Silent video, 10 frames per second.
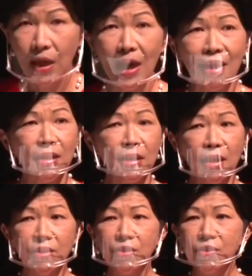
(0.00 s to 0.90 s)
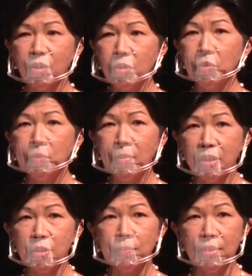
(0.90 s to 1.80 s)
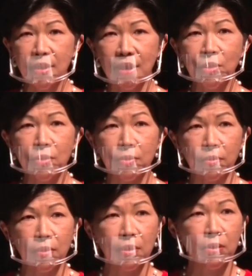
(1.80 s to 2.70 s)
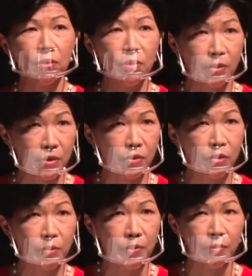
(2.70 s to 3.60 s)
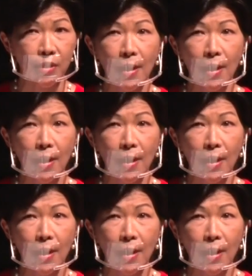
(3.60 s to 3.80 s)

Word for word: And it has so much potential to contribute